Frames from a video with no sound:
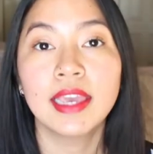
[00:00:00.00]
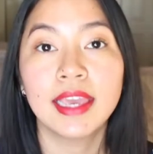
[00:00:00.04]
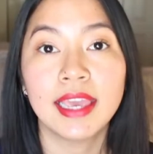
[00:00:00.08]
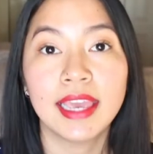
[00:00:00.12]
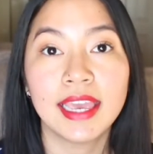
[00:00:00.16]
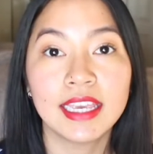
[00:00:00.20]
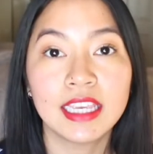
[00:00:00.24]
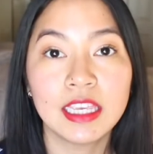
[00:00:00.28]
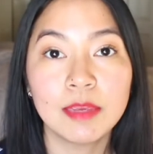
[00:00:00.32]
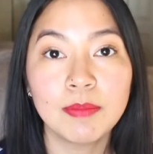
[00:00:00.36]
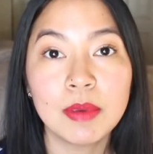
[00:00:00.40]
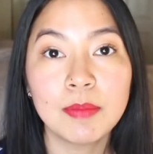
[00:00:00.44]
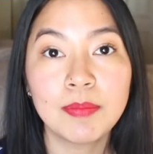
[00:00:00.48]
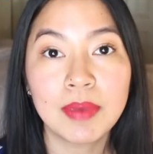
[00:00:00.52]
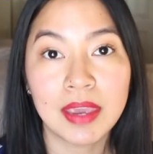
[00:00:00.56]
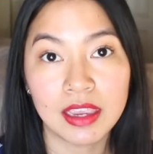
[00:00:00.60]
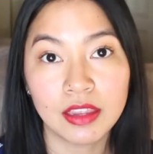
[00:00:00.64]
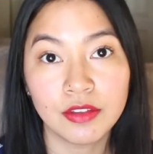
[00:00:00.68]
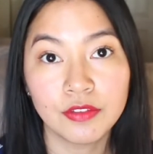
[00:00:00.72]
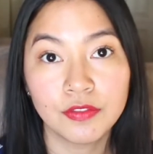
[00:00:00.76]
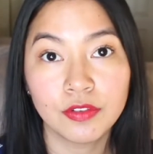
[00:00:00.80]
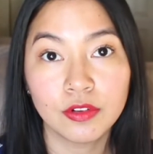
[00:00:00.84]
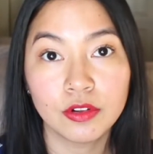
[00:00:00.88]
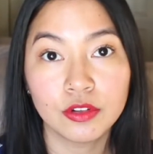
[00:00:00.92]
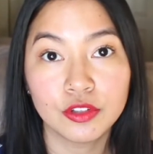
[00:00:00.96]
It can be
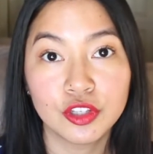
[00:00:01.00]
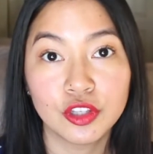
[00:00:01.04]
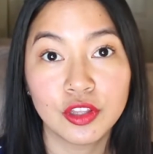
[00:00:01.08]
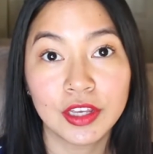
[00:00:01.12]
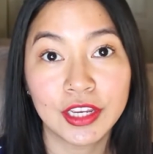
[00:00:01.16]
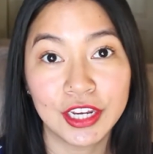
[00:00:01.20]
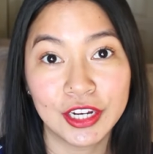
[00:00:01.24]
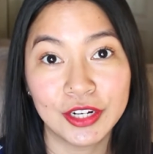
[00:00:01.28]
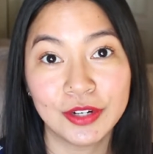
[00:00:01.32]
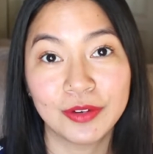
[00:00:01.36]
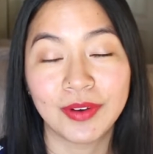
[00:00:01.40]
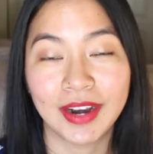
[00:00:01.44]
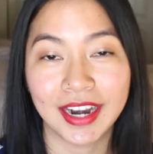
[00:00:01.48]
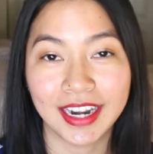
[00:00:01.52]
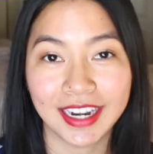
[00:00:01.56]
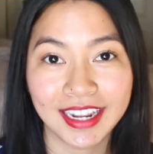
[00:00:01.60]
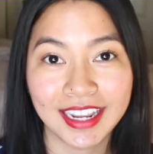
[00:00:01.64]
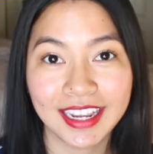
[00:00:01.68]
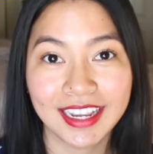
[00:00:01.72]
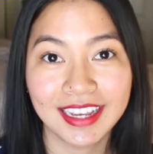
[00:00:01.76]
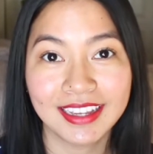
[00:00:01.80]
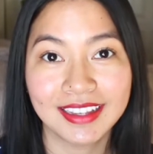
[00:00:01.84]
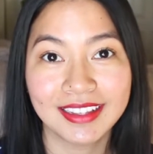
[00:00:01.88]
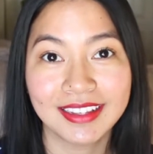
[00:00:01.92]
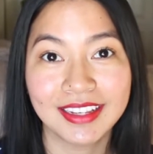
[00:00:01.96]
painful to look at your
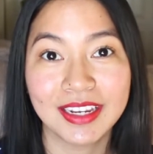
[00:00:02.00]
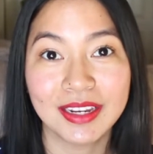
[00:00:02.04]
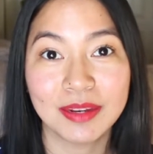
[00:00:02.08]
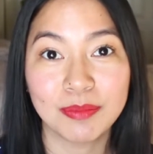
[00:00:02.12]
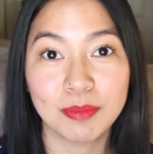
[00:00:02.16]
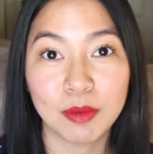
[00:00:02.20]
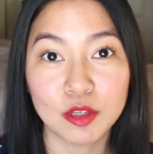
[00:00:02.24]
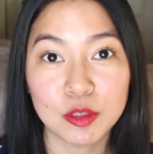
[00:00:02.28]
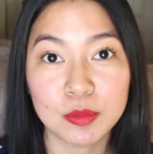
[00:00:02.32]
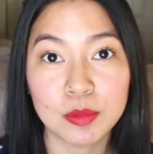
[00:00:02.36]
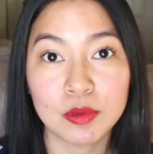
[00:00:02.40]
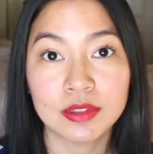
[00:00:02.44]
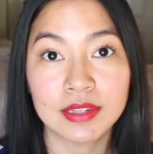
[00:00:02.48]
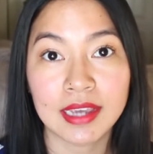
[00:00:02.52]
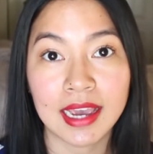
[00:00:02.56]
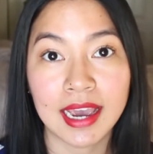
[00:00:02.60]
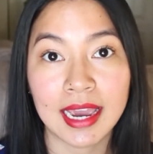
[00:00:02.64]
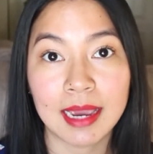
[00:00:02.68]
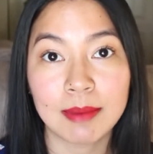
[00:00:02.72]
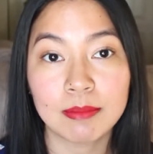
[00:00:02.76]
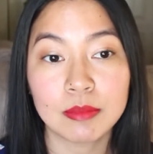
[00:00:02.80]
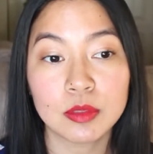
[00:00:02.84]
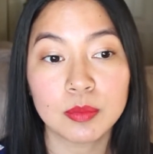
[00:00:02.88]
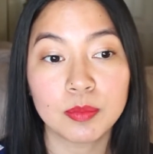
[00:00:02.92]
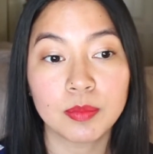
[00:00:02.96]
writing multiple
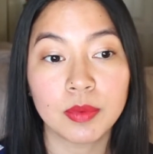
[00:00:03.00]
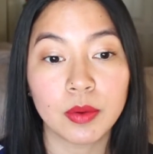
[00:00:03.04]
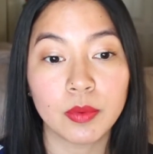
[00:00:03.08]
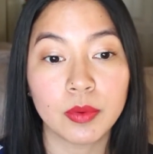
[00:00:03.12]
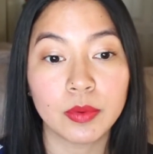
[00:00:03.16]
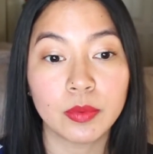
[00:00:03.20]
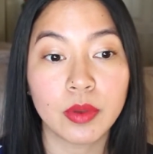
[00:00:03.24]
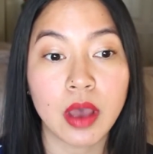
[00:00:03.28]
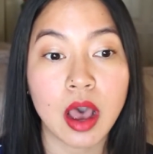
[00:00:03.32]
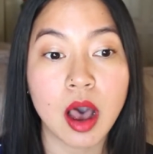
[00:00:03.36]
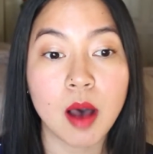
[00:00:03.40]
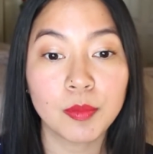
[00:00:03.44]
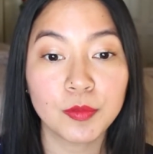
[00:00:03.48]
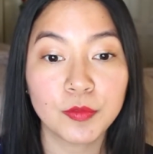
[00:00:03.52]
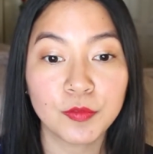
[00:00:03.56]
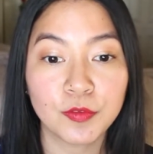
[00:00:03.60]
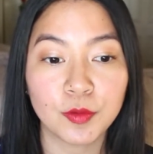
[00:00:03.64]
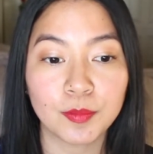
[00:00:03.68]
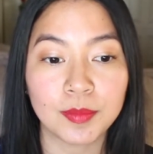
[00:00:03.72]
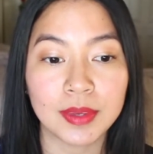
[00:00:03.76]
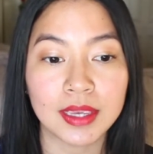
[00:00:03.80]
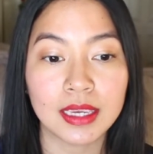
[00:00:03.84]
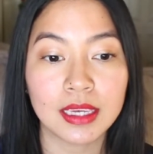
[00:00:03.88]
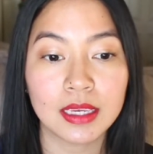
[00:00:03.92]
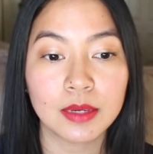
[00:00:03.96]
times, but what helps for
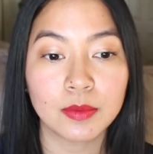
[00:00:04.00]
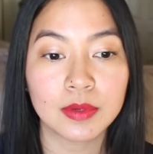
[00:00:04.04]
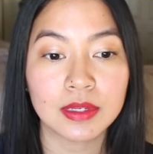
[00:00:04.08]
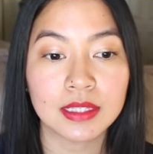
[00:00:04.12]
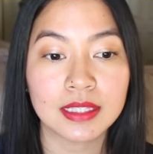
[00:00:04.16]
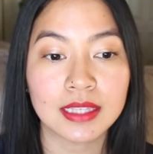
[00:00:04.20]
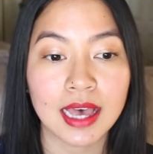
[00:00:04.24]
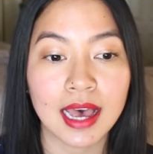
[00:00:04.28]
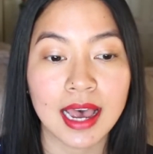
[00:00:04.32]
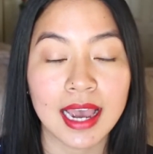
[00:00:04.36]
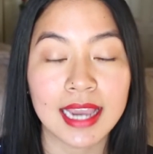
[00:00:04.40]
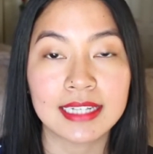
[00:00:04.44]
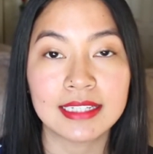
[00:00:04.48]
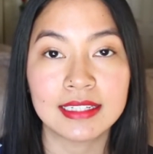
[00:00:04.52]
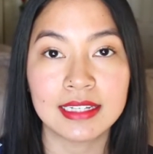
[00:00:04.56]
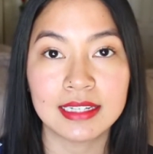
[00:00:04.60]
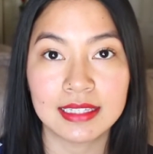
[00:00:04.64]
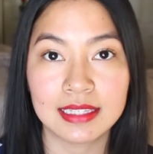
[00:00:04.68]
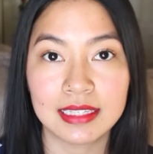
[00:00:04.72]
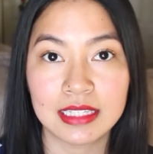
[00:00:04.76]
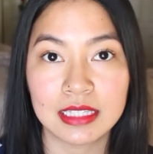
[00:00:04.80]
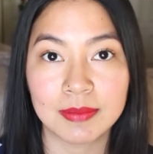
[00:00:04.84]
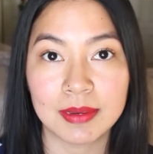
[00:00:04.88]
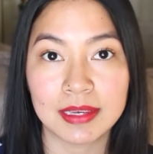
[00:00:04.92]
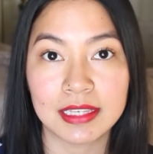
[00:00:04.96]
me was that I
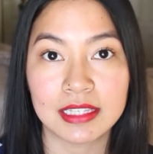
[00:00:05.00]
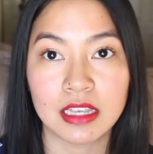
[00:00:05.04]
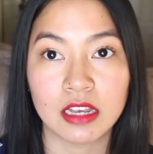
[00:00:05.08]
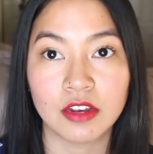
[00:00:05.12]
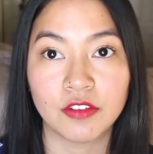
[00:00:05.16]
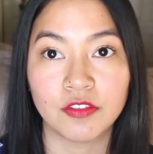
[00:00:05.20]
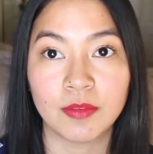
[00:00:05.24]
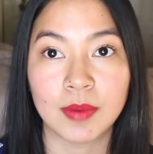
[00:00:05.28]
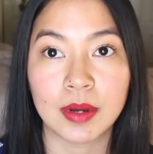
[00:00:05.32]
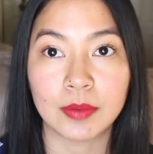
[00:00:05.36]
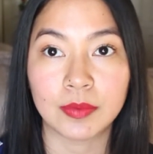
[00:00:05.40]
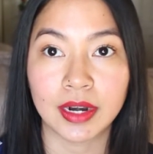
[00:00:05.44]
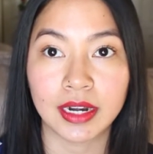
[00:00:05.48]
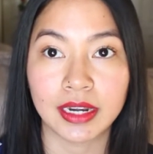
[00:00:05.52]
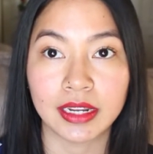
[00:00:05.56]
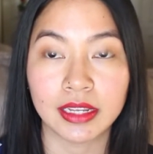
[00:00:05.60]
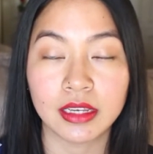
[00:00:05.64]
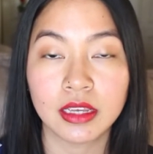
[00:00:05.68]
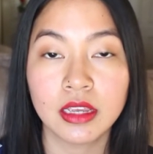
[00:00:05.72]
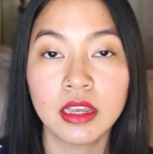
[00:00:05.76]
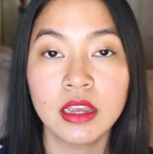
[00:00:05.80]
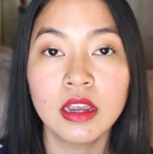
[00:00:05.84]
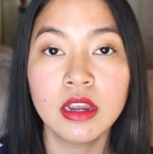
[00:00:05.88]
distanced myself from my writing.